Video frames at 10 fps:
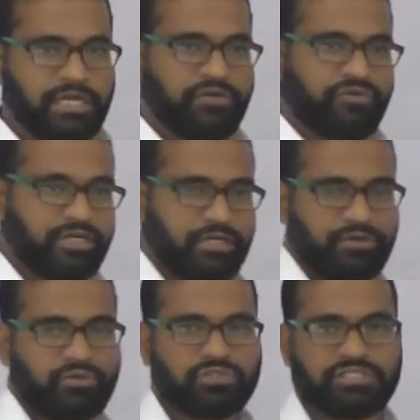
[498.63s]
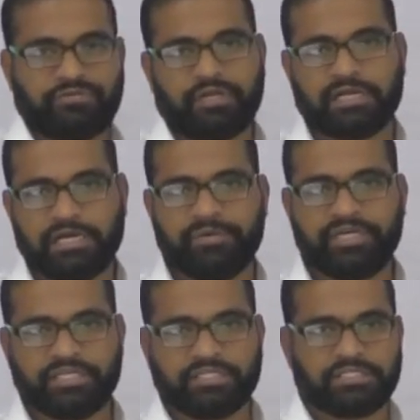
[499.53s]
divided into several
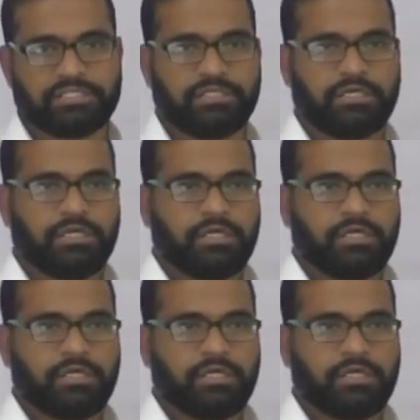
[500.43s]
committees